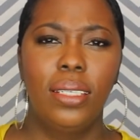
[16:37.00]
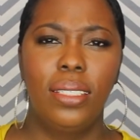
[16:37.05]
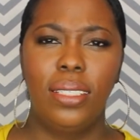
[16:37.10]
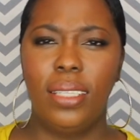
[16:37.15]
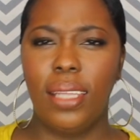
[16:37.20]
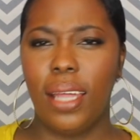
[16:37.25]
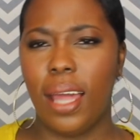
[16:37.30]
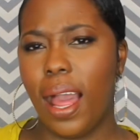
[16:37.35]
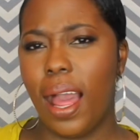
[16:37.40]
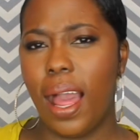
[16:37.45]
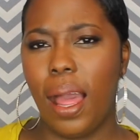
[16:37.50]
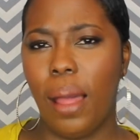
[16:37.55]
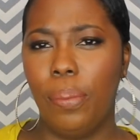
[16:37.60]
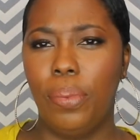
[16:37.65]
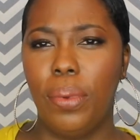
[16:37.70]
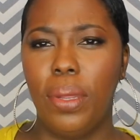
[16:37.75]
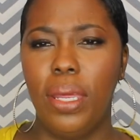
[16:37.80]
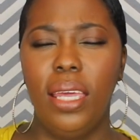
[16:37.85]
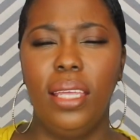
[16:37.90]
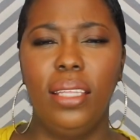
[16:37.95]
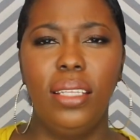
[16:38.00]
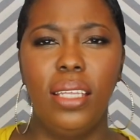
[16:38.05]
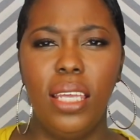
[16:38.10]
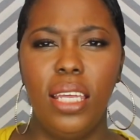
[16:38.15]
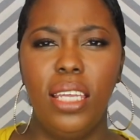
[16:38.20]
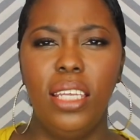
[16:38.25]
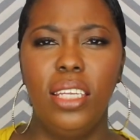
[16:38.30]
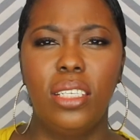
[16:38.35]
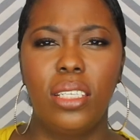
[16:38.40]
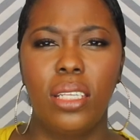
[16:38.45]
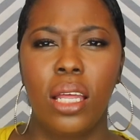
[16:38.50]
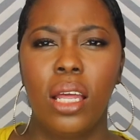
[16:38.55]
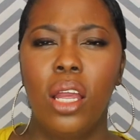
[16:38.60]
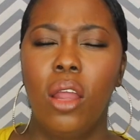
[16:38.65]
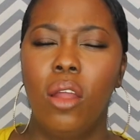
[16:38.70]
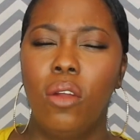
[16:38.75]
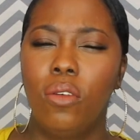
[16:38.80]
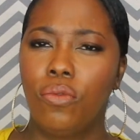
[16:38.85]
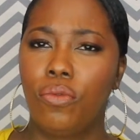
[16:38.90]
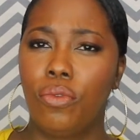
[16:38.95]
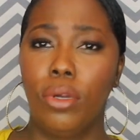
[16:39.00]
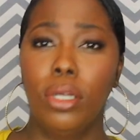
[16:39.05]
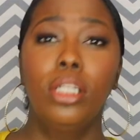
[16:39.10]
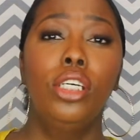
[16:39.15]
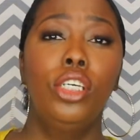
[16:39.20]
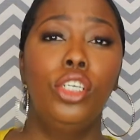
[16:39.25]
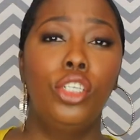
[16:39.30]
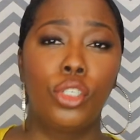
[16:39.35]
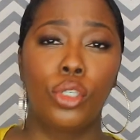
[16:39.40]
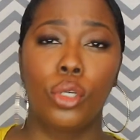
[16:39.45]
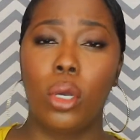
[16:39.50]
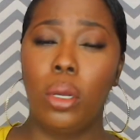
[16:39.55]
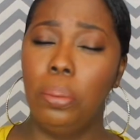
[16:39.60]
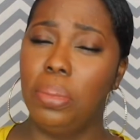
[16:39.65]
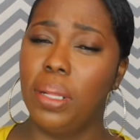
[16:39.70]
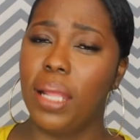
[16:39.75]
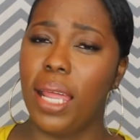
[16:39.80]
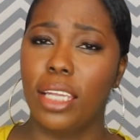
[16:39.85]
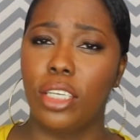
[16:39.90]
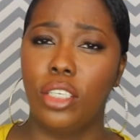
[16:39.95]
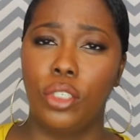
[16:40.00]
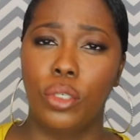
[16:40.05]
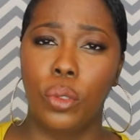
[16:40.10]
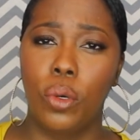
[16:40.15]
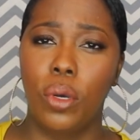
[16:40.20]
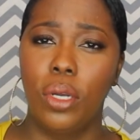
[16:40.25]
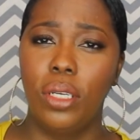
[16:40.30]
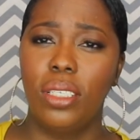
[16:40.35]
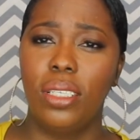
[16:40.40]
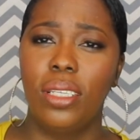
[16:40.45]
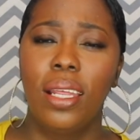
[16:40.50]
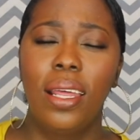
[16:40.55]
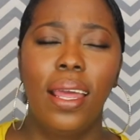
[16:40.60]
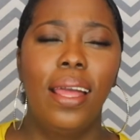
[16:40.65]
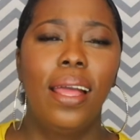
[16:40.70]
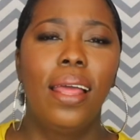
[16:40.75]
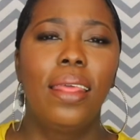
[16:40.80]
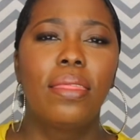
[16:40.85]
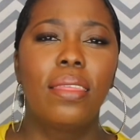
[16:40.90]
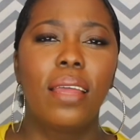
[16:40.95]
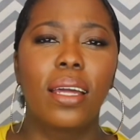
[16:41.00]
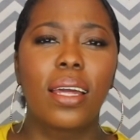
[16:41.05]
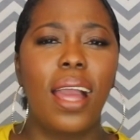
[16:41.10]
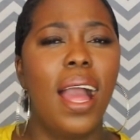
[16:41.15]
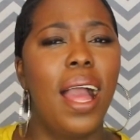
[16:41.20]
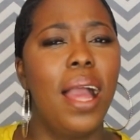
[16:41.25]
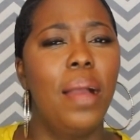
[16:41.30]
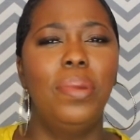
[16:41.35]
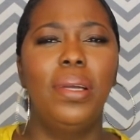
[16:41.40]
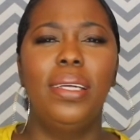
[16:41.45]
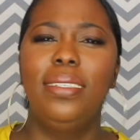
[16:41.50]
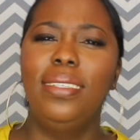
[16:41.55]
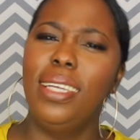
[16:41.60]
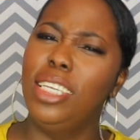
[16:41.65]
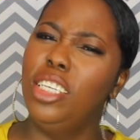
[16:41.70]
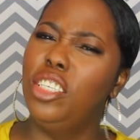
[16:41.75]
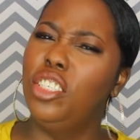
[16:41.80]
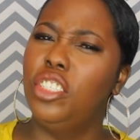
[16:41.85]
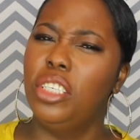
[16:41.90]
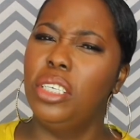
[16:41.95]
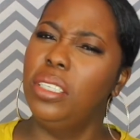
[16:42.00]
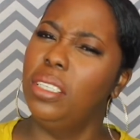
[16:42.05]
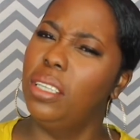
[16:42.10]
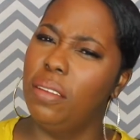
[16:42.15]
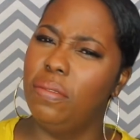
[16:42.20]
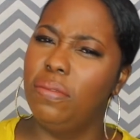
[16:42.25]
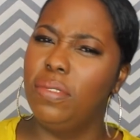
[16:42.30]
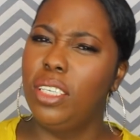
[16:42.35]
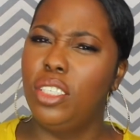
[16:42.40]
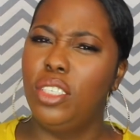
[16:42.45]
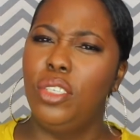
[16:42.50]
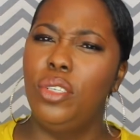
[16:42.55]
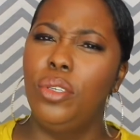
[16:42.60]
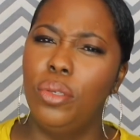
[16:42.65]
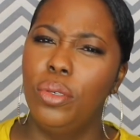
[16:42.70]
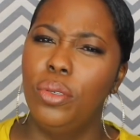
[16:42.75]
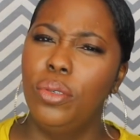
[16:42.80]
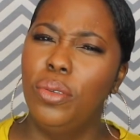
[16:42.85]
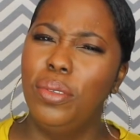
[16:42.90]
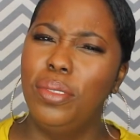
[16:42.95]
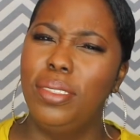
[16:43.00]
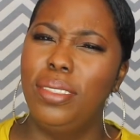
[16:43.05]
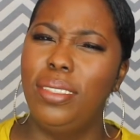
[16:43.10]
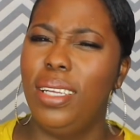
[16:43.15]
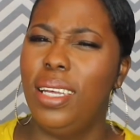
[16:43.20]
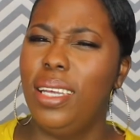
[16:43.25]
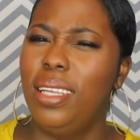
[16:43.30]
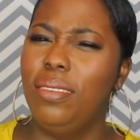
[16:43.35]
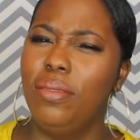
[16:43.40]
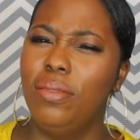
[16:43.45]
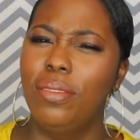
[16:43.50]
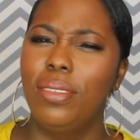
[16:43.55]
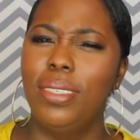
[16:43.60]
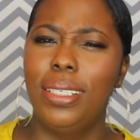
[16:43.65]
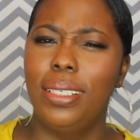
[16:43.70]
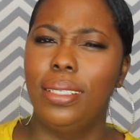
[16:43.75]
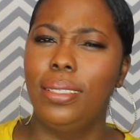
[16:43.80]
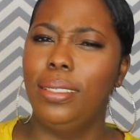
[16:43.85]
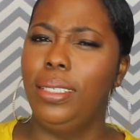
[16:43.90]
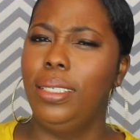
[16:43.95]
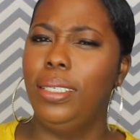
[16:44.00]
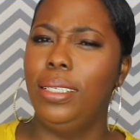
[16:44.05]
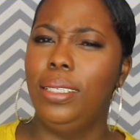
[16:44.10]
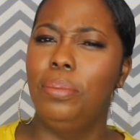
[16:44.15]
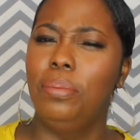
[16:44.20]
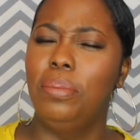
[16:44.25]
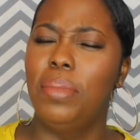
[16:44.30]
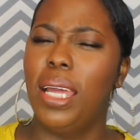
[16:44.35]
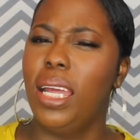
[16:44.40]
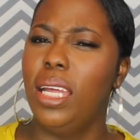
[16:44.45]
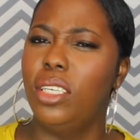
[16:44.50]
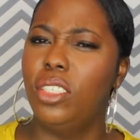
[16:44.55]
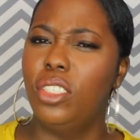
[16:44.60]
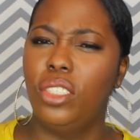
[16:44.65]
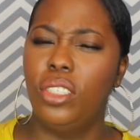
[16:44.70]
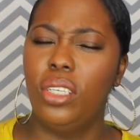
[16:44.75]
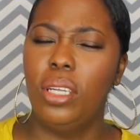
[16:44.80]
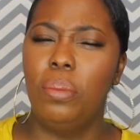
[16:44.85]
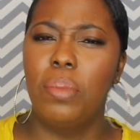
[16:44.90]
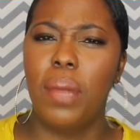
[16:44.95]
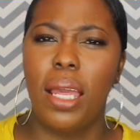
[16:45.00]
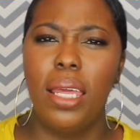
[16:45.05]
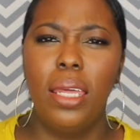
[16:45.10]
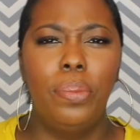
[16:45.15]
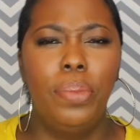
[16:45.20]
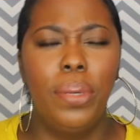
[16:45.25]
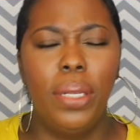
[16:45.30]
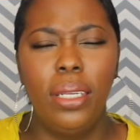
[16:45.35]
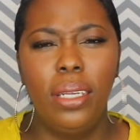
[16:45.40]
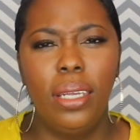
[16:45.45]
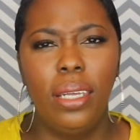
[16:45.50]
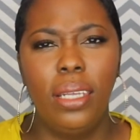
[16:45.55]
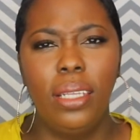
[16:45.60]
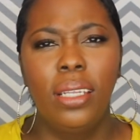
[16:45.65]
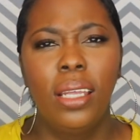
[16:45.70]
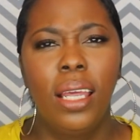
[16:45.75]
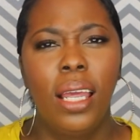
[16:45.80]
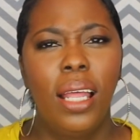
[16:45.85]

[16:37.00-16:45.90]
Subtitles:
top and these really short black shorts. The combination of the two didn't really mesh, in my opinion.